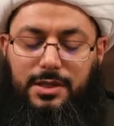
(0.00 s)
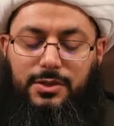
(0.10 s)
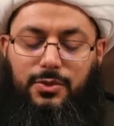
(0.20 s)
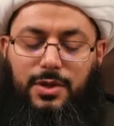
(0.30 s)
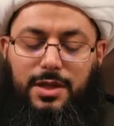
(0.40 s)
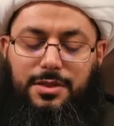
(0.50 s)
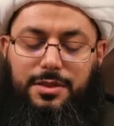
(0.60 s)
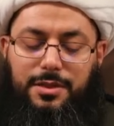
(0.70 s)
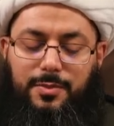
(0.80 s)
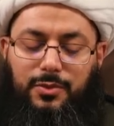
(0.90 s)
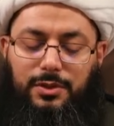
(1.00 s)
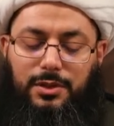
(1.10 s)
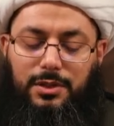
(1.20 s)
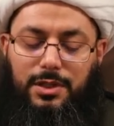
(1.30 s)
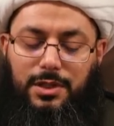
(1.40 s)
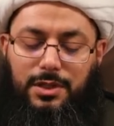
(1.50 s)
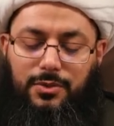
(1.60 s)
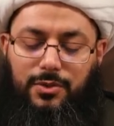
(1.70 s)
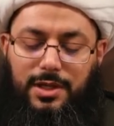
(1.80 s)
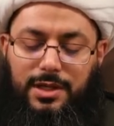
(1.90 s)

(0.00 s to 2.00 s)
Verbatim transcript: he said, Allah